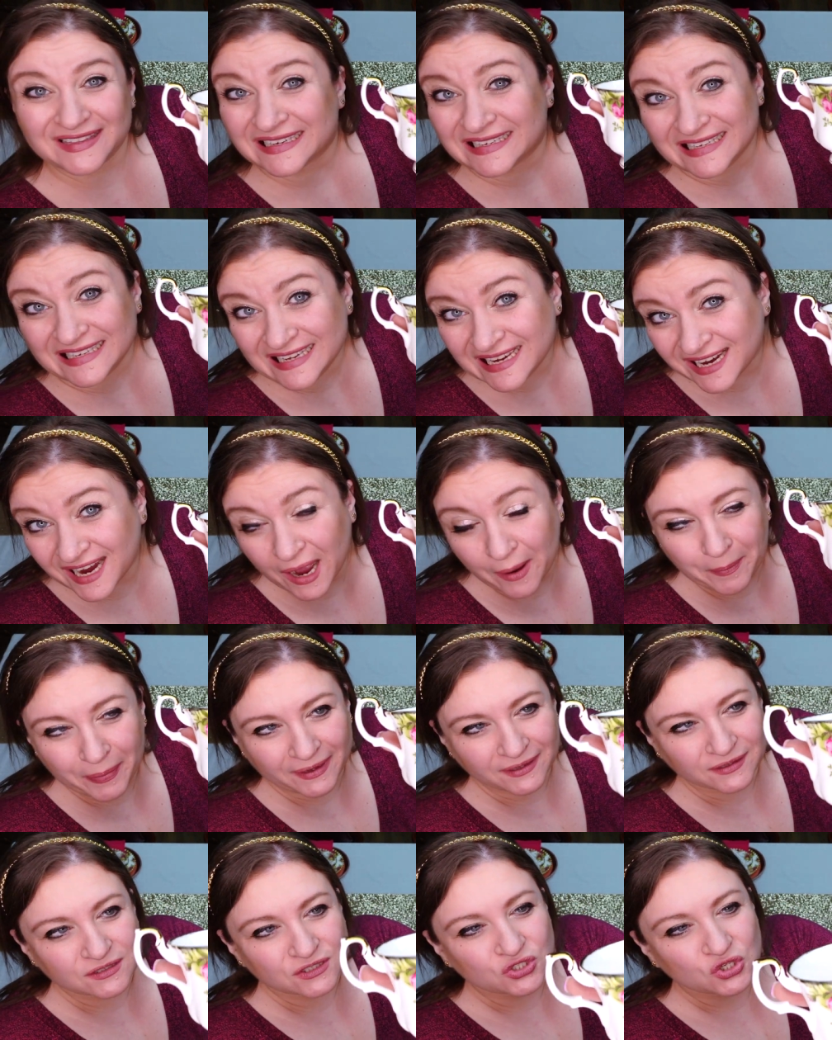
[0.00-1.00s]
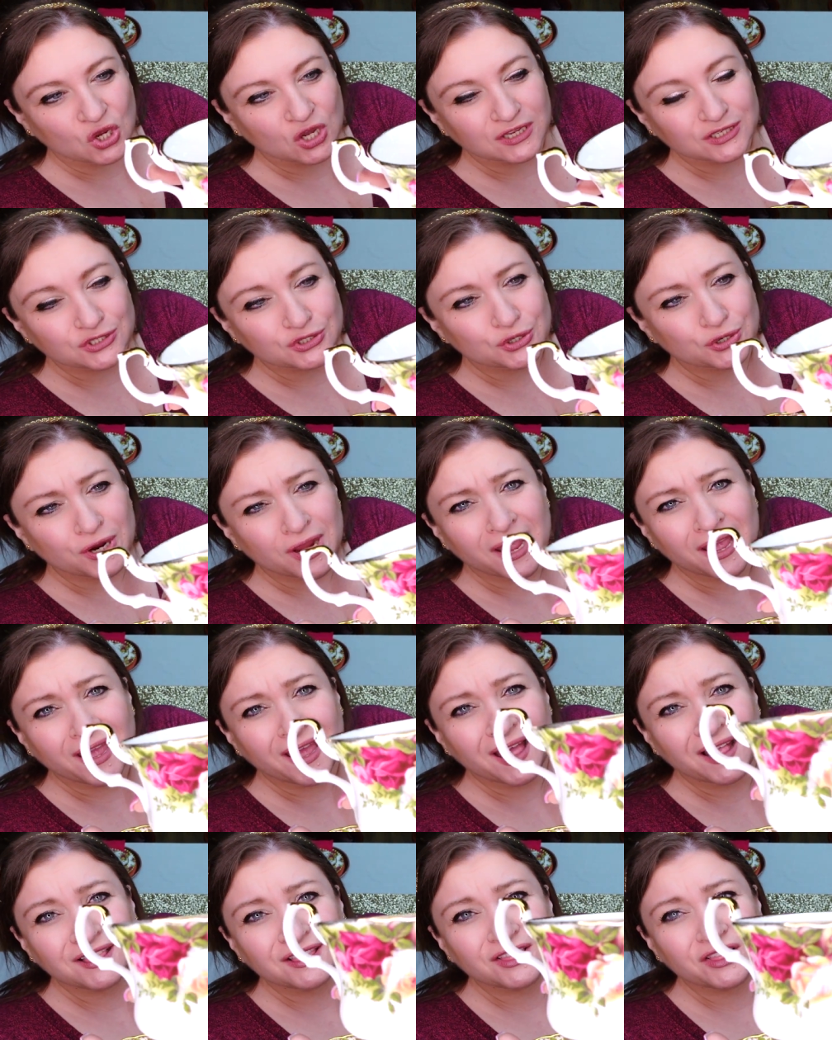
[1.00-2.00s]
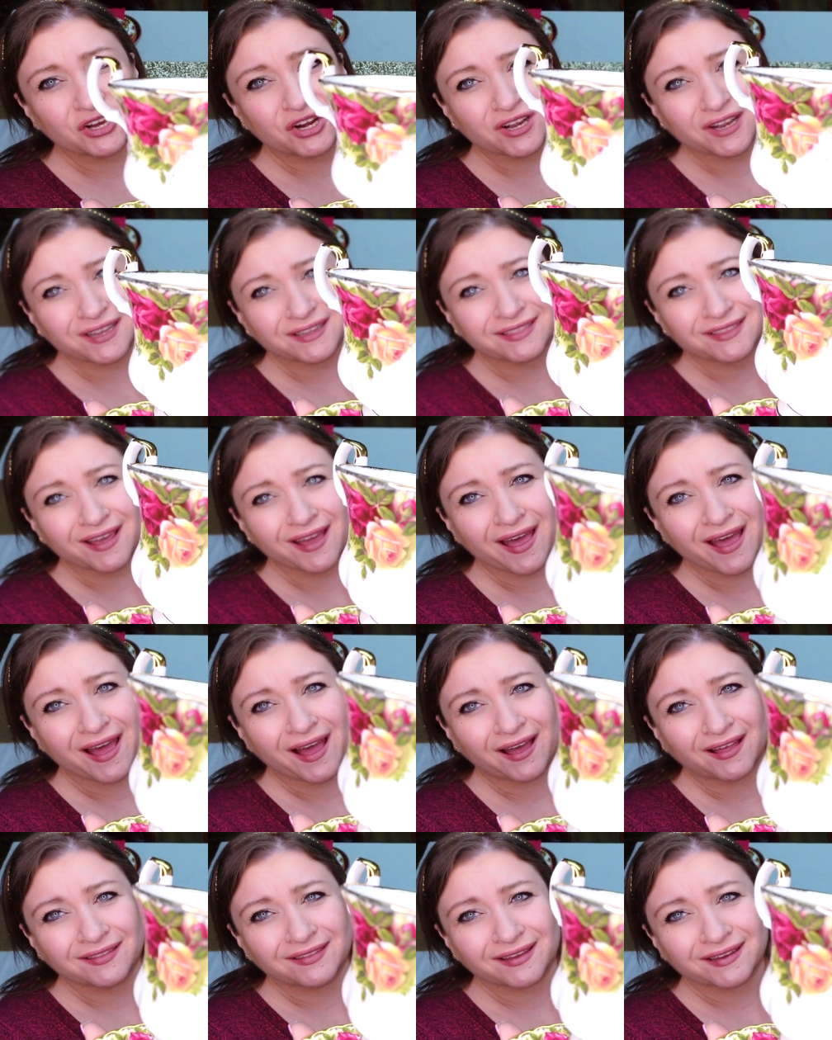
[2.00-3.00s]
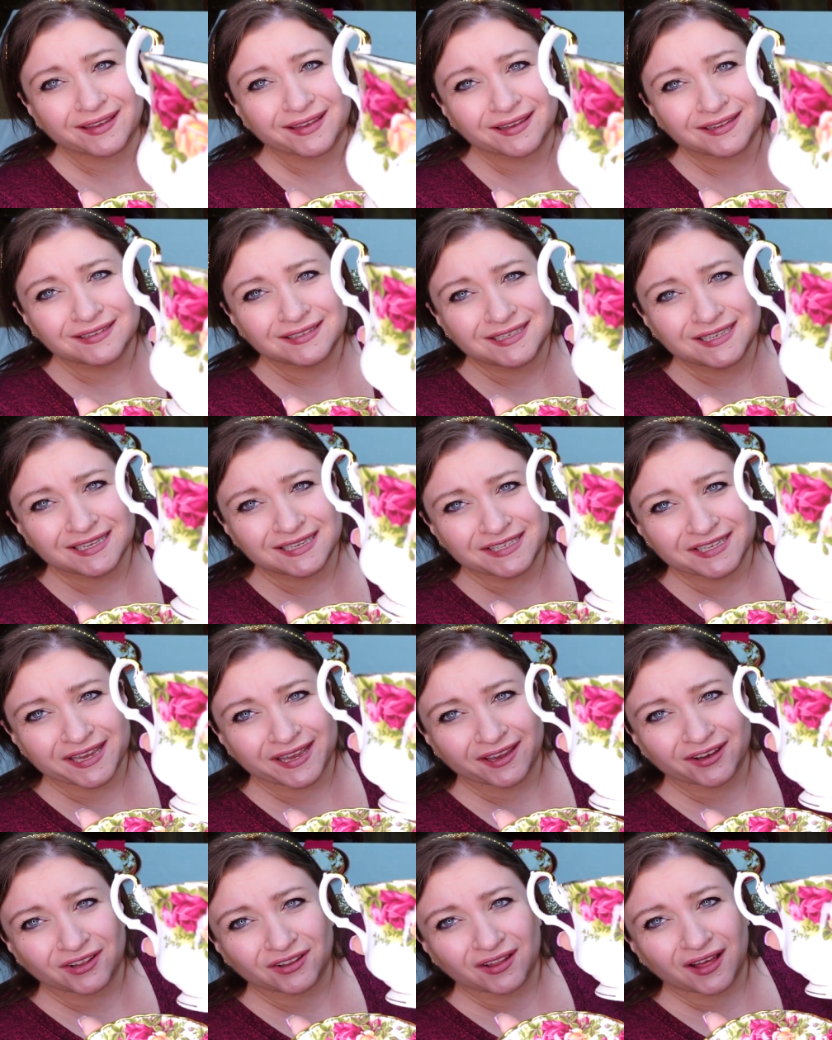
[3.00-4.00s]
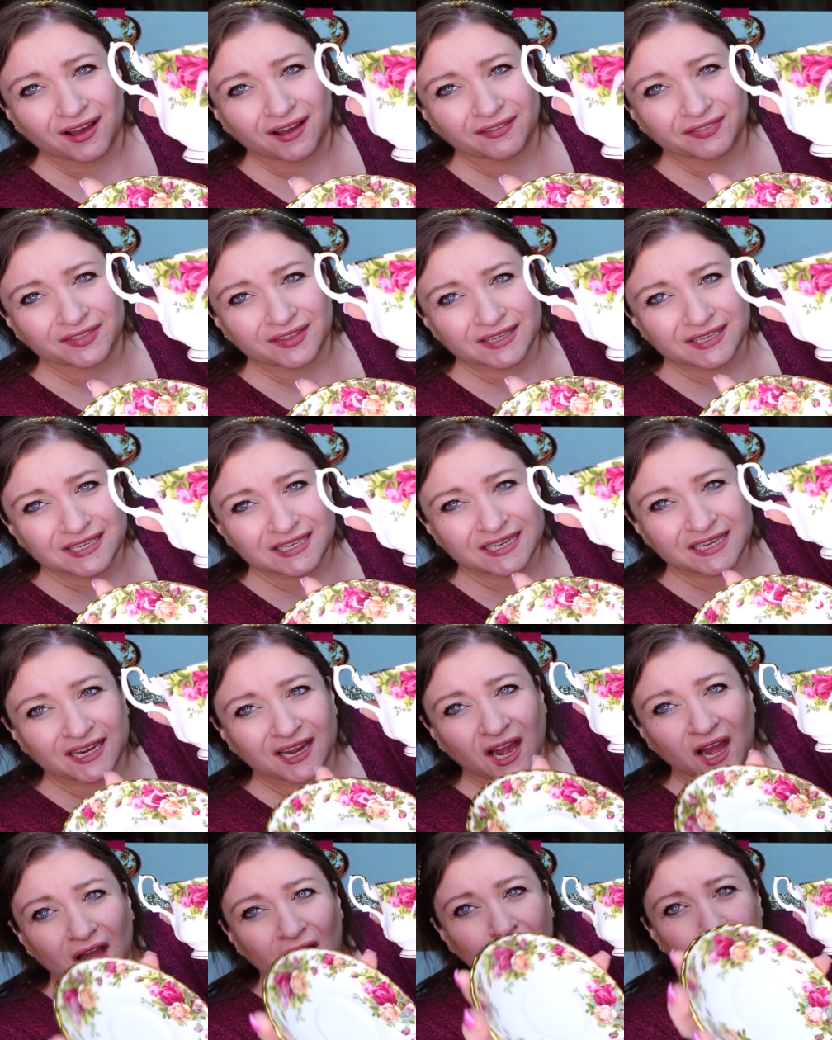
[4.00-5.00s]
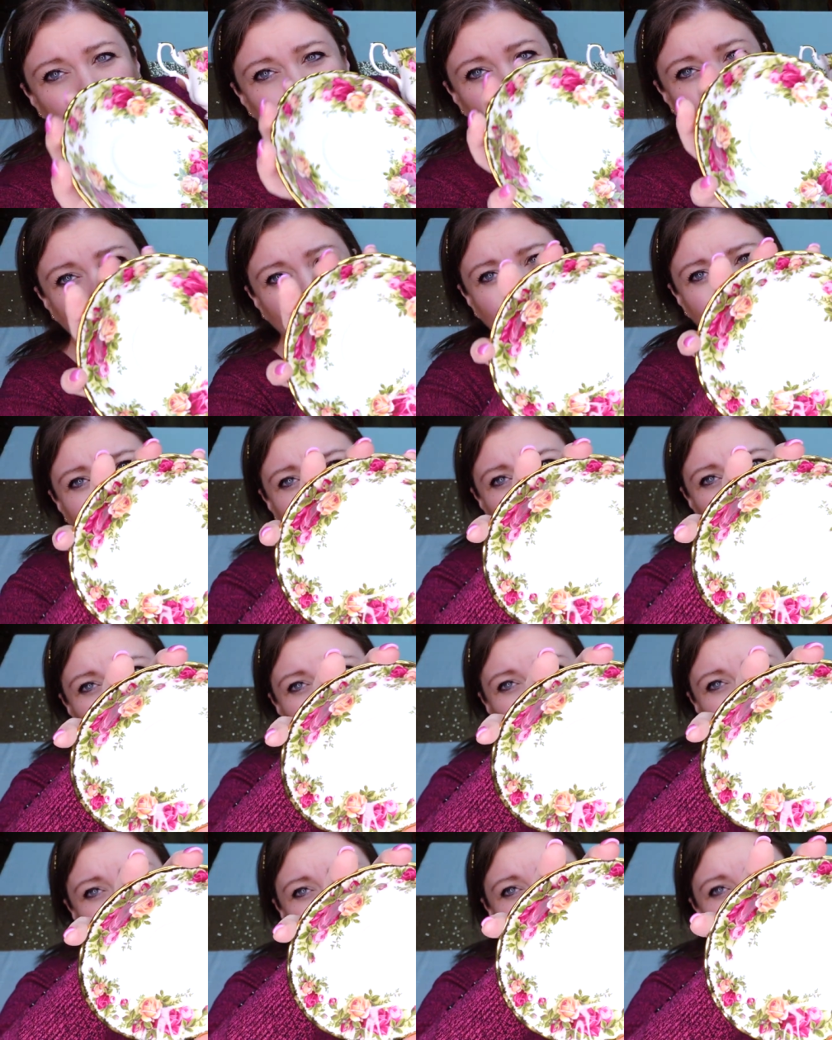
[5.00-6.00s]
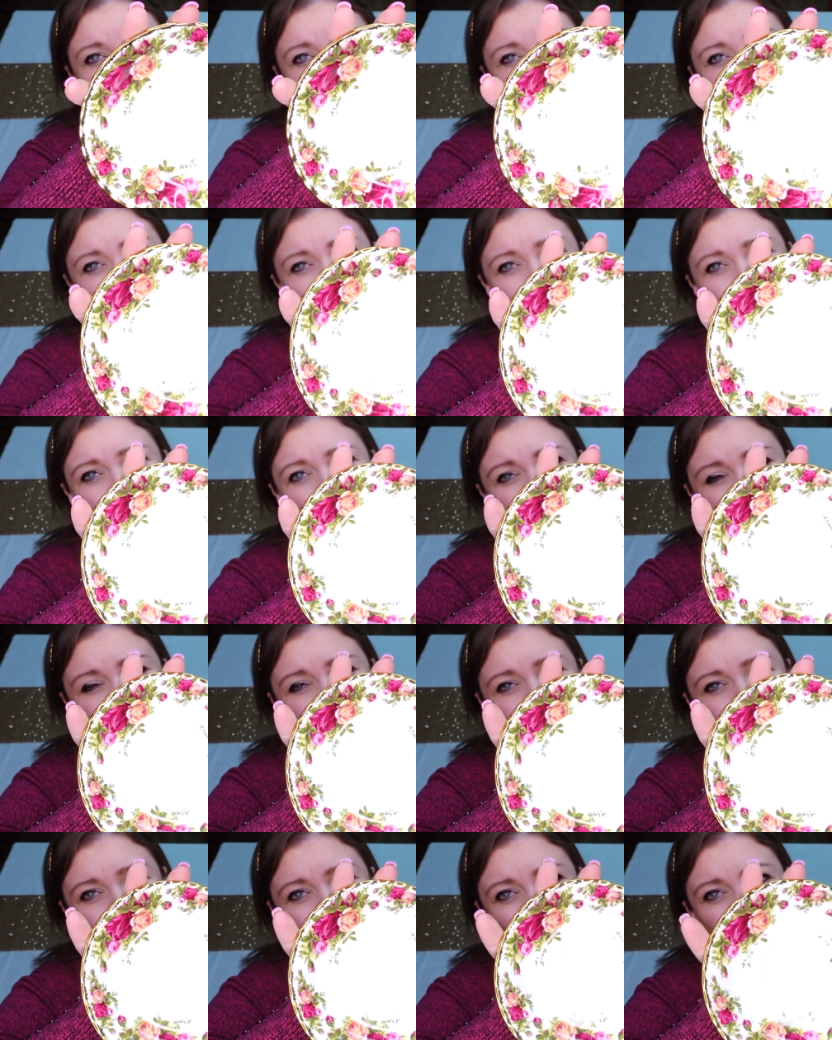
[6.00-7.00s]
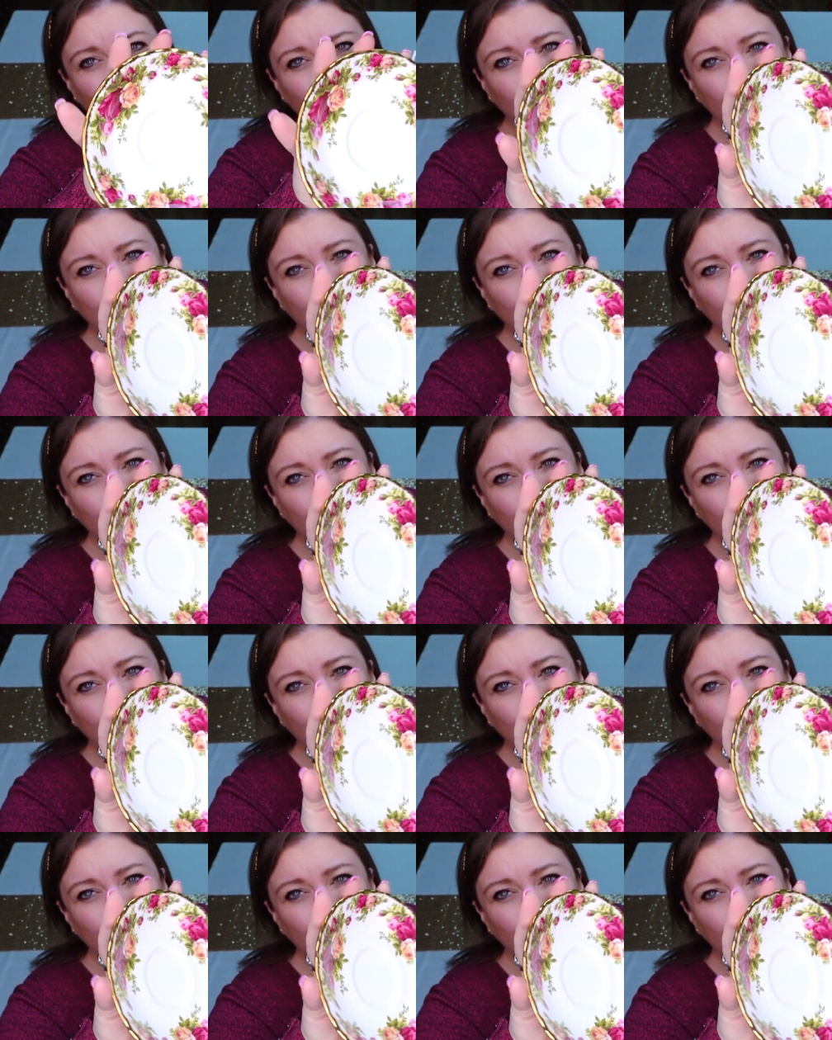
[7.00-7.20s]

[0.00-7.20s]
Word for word: the teacup and saucer. Look at the elegant detail on the teacup and the saucer.